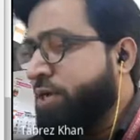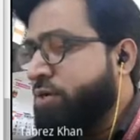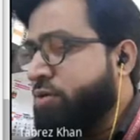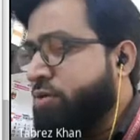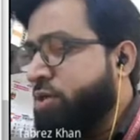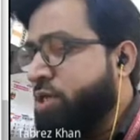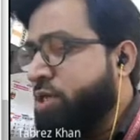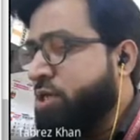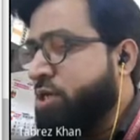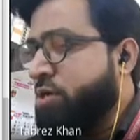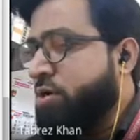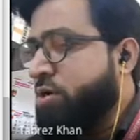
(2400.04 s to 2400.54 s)

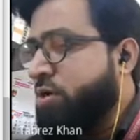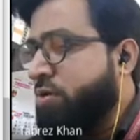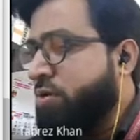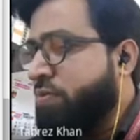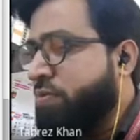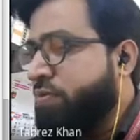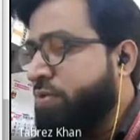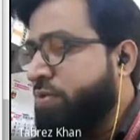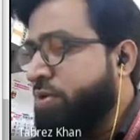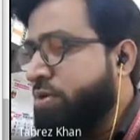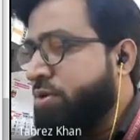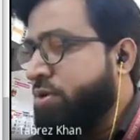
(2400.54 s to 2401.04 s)
Factorial
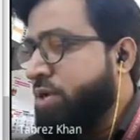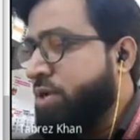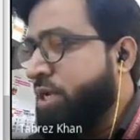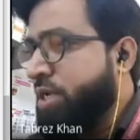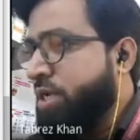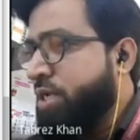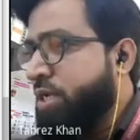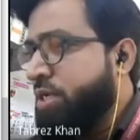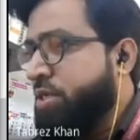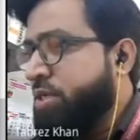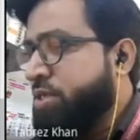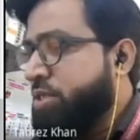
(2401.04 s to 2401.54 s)
of
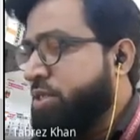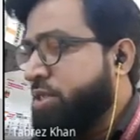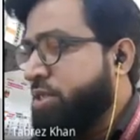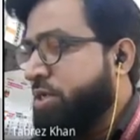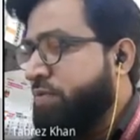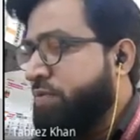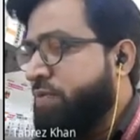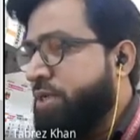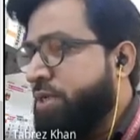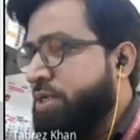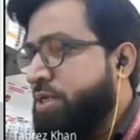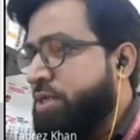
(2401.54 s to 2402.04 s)

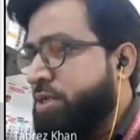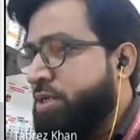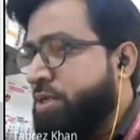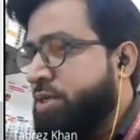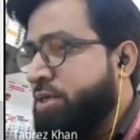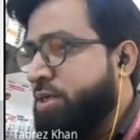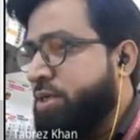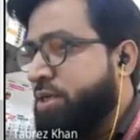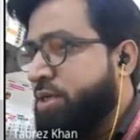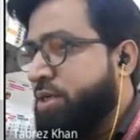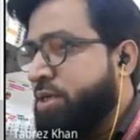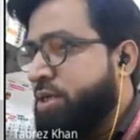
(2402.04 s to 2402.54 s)
7
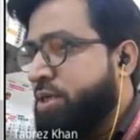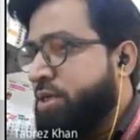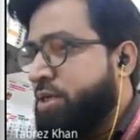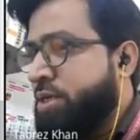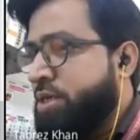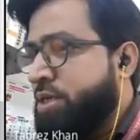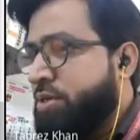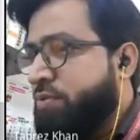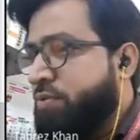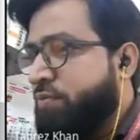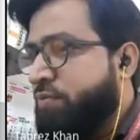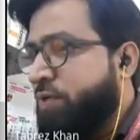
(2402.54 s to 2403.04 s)

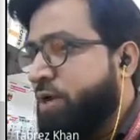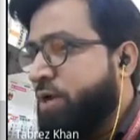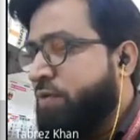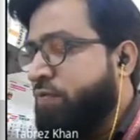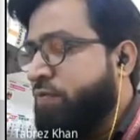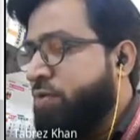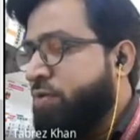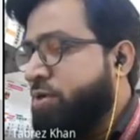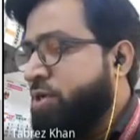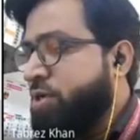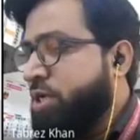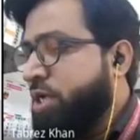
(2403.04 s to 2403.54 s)
is
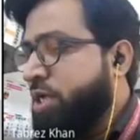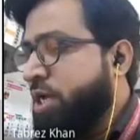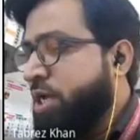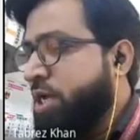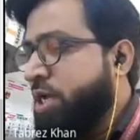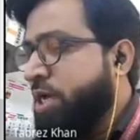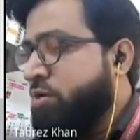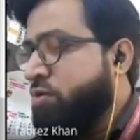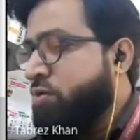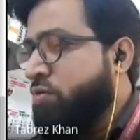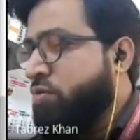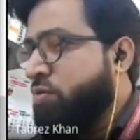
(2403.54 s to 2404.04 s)
540.
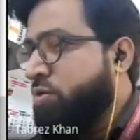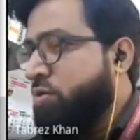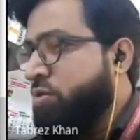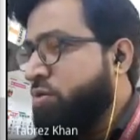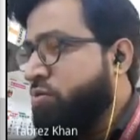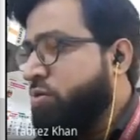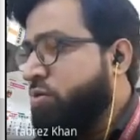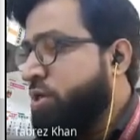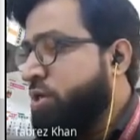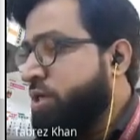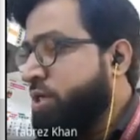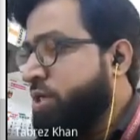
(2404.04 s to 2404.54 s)
I don't
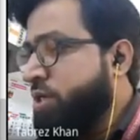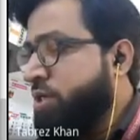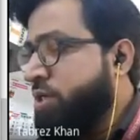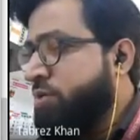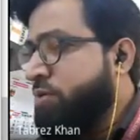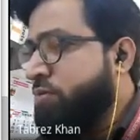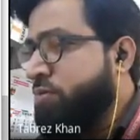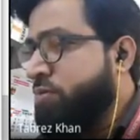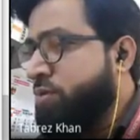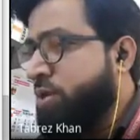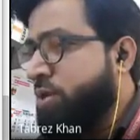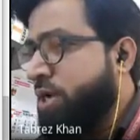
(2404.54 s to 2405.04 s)
want to
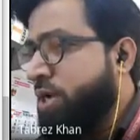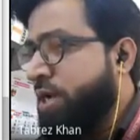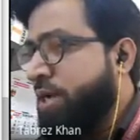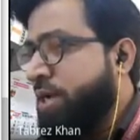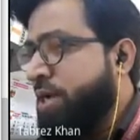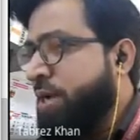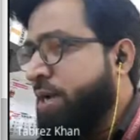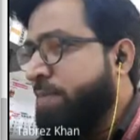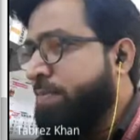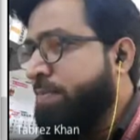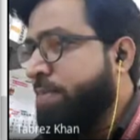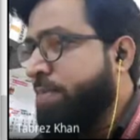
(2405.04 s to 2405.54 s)
continue. I
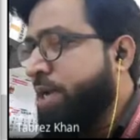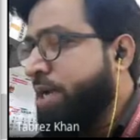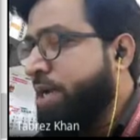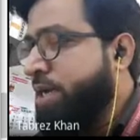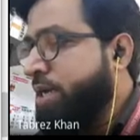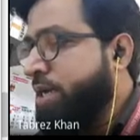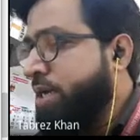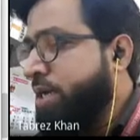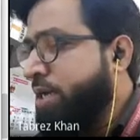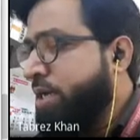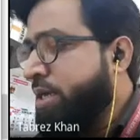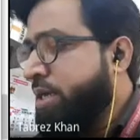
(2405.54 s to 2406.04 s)
come
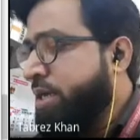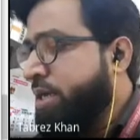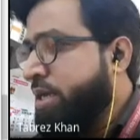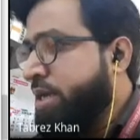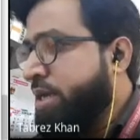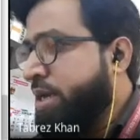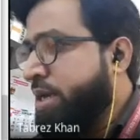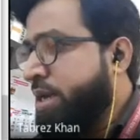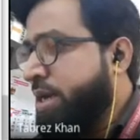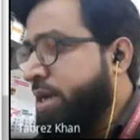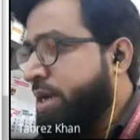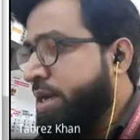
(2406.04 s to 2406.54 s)
back,
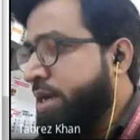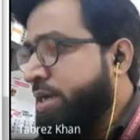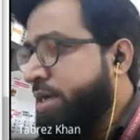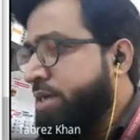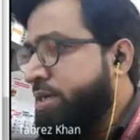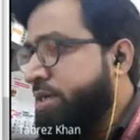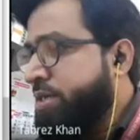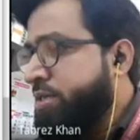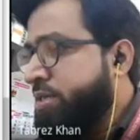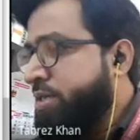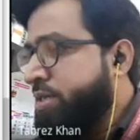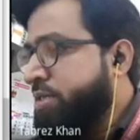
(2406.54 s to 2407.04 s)

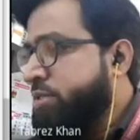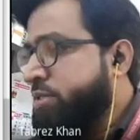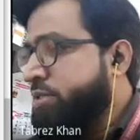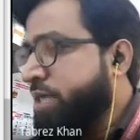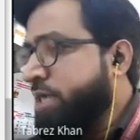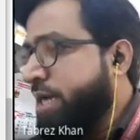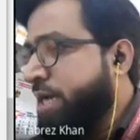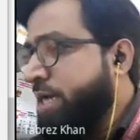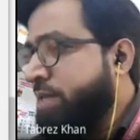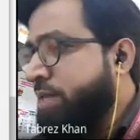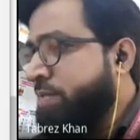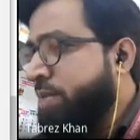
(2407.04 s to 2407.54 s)
and this
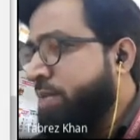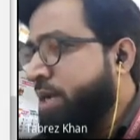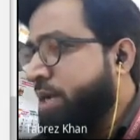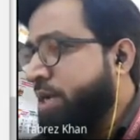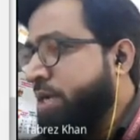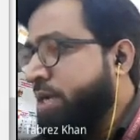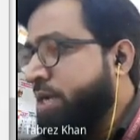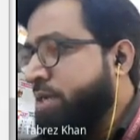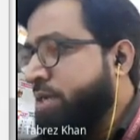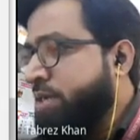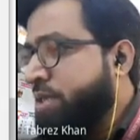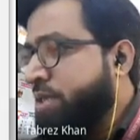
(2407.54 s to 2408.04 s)
time
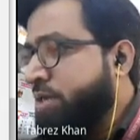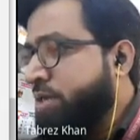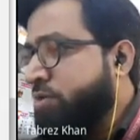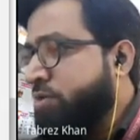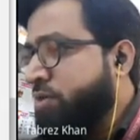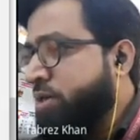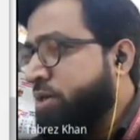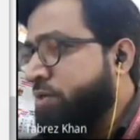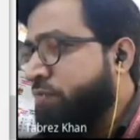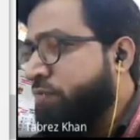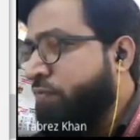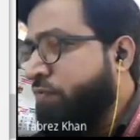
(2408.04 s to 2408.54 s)
I
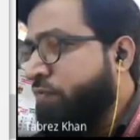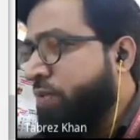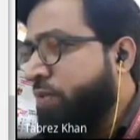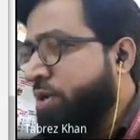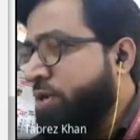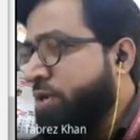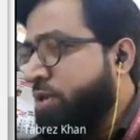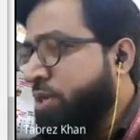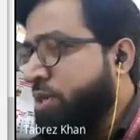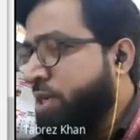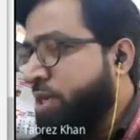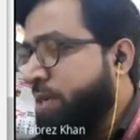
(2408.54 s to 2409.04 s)
execute
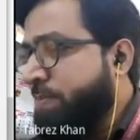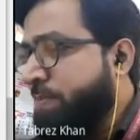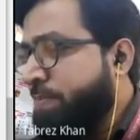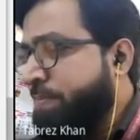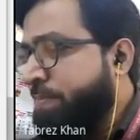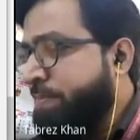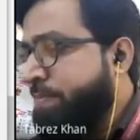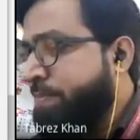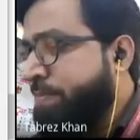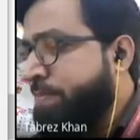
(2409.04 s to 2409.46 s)
funsam,